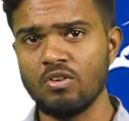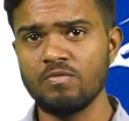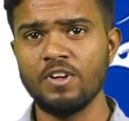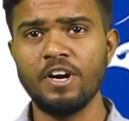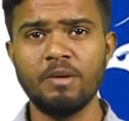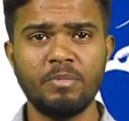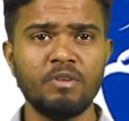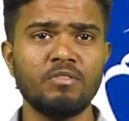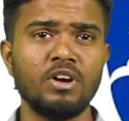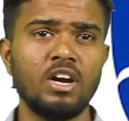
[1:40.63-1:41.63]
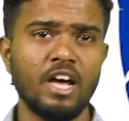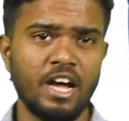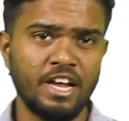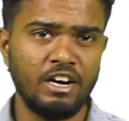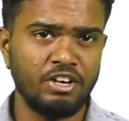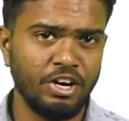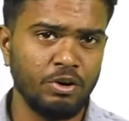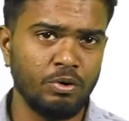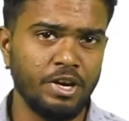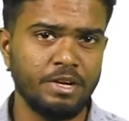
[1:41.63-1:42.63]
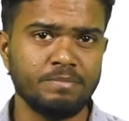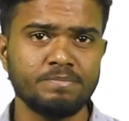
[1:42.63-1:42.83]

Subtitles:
of the DP World ILT20,